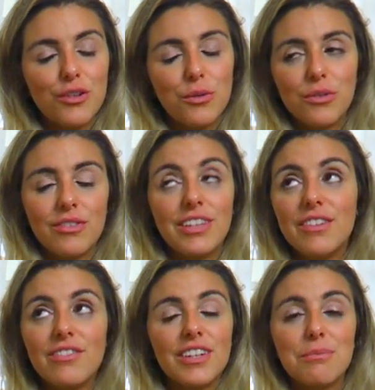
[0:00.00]
you'll
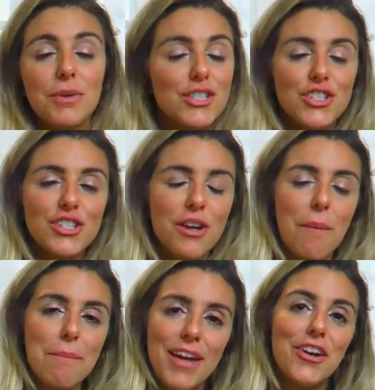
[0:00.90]
live a much
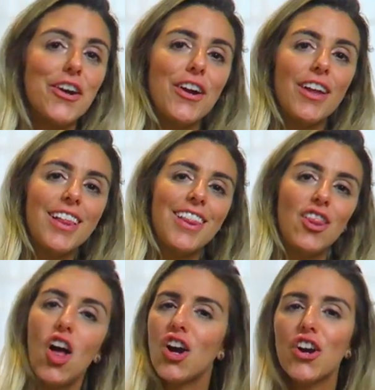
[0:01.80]
better,
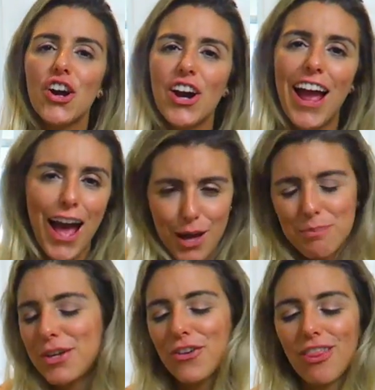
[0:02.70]
longer,
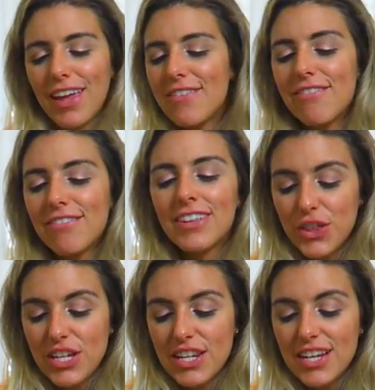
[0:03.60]
happier life.
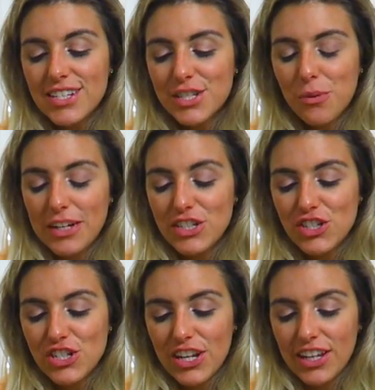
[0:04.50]
The next
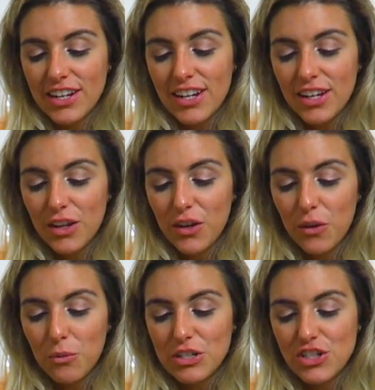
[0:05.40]

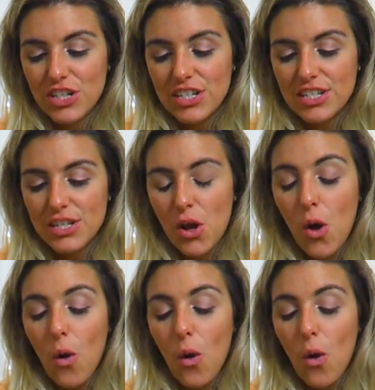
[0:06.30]
question, which is,